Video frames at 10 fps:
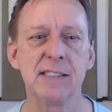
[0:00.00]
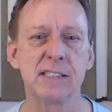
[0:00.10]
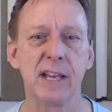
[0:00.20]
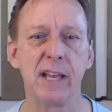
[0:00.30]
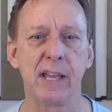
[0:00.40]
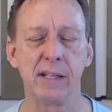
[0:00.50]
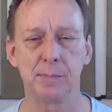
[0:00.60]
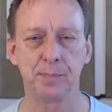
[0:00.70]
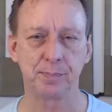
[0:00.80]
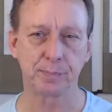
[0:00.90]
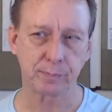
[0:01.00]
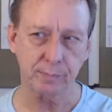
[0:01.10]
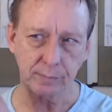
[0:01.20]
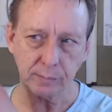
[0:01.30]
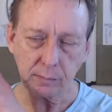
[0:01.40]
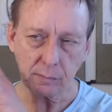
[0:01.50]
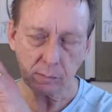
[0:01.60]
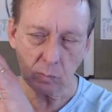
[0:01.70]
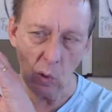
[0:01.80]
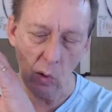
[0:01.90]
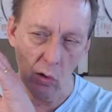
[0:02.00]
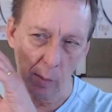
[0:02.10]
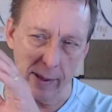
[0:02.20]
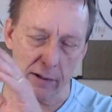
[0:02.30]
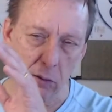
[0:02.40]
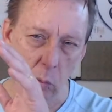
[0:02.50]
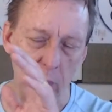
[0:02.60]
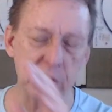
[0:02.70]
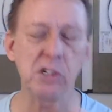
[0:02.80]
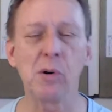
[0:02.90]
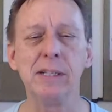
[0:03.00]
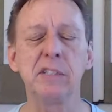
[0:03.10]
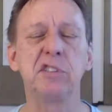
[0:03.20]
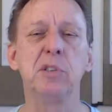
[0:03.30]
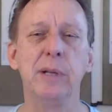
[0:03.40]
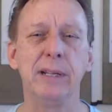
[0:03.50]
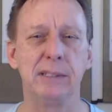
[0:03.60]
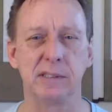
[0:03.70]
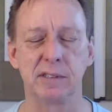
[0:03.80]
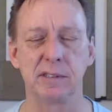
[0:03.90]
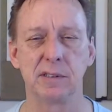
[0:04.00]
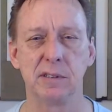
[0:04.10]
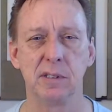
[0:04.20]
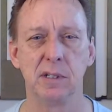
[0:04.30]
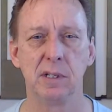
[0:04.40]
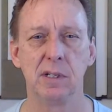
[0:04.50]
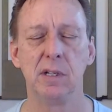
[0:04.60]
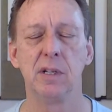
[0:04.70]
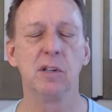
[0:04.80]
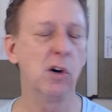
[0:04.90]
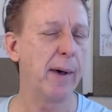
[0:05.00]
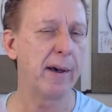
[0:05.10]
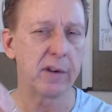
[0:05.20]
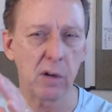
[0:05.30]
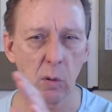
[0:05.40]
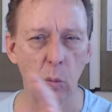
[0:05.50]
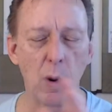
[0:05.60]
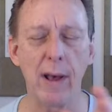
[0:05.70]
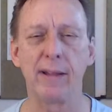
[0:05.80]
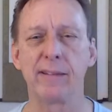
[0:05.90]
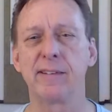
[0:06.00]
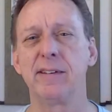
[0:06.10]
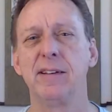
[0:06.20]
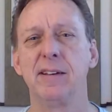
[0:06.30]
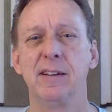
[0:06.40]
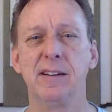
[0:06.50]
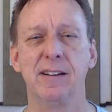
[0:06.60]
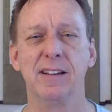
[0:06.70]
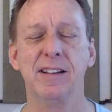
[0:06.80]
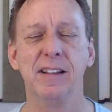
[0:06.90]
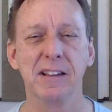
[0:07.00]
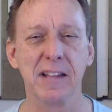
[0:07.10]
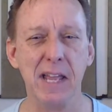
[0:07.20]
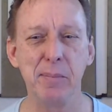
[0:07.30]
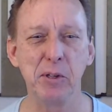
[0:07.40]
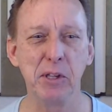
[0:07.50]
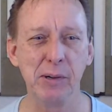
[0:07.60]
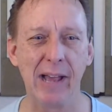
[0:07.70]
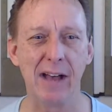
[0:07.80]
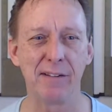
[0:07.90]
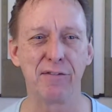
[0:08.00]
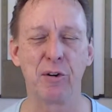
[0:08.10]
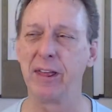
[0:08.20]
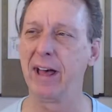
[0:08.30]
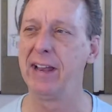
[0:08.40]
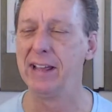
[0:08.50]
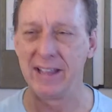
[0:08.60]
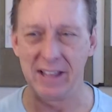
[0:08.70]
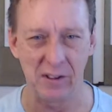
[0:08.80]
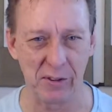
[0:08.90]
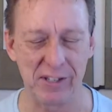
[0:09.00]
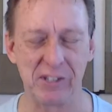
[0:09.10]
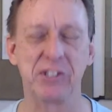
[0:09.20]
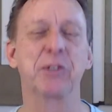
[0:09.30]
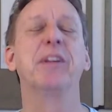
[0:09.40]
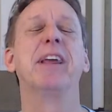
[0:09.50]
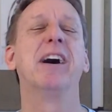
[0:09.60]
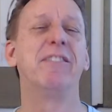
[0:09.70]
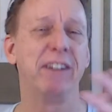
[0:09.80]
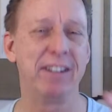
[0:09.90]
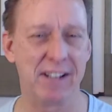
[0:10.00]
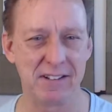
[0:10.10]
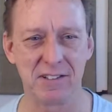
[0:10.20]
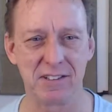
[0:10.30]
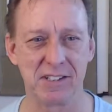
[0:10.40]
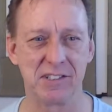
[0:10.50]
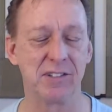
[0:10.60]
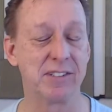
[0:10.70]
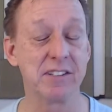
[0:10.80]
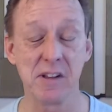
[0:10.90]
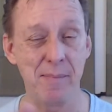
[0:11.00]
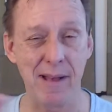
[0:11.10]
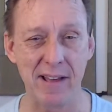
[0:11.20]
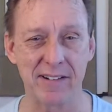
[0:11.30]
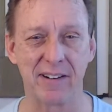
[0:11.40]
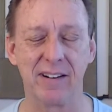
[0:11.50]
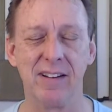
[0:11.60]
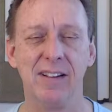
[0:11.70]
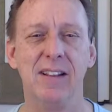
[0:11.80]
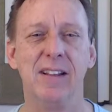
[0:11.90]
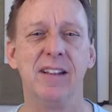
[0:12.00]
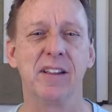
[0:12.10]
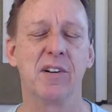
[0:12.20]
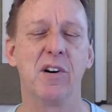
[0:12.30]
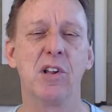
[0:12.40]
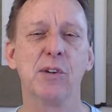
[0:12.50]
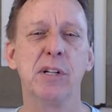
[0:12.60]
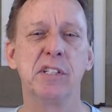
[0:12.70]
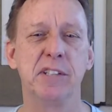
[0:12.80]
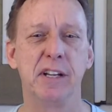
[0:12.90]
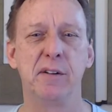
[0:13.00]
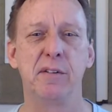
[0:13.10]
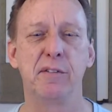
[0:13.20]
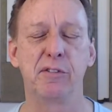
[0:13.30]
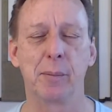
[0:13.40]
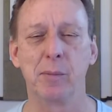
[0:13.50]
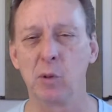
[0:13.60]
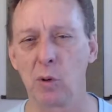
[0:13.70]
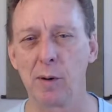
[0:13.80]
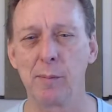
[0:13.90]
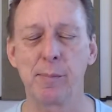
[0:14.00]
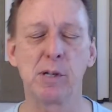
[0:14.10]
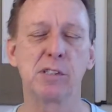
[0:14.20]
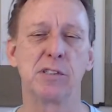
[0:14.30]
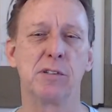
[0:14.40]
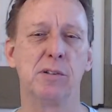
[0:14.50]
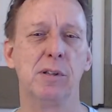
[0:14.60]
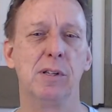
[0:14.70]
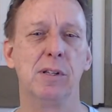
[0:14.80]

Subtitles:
is saying, no matter what your issue is, no matter what label you have for that health issue or that financial issue, doesn't matter. It all originated from your personal